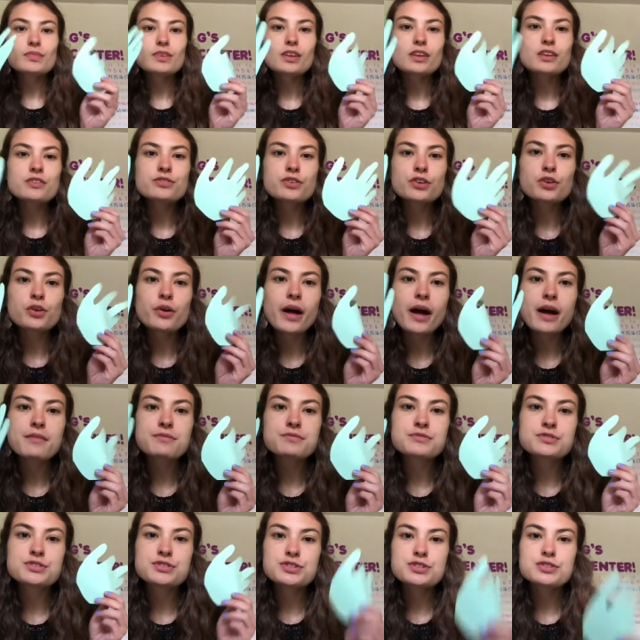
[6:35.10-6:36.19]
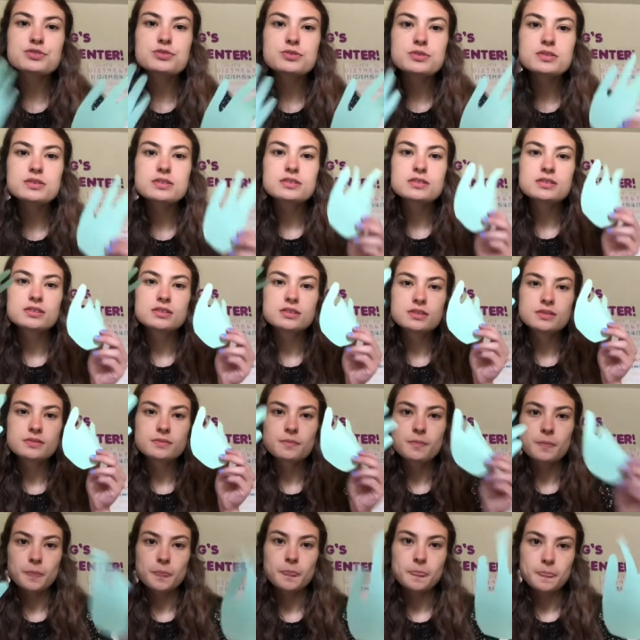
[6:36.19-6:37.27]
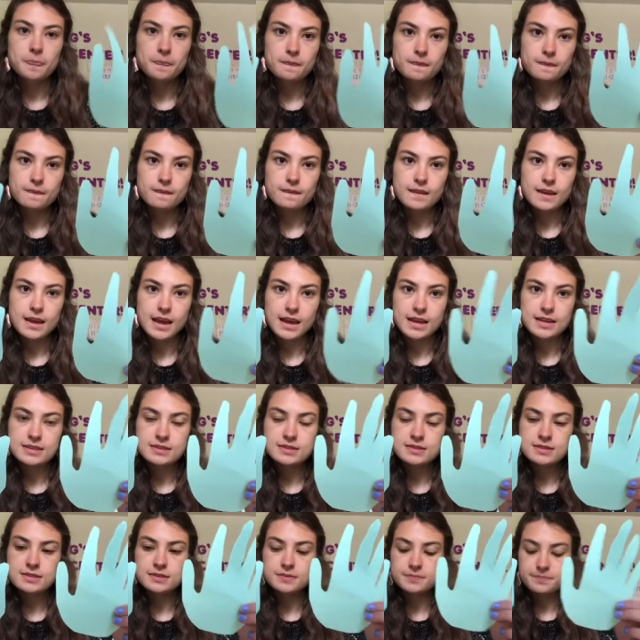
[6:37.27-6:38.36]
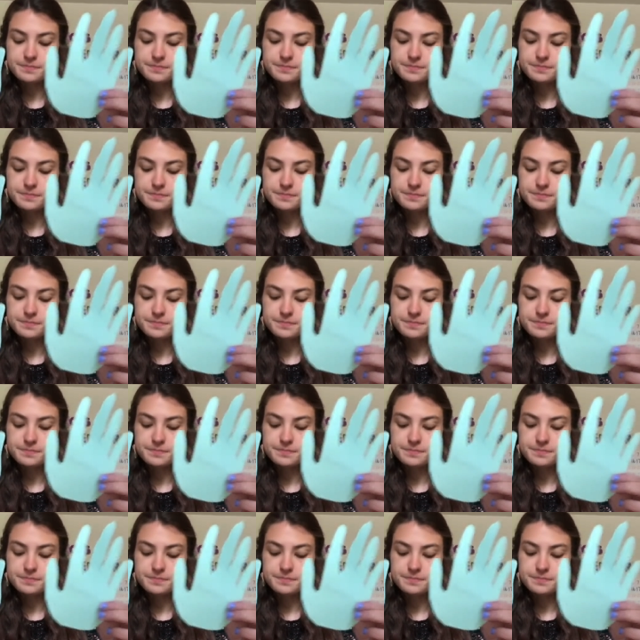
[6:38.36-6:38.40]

So you'll have two hands.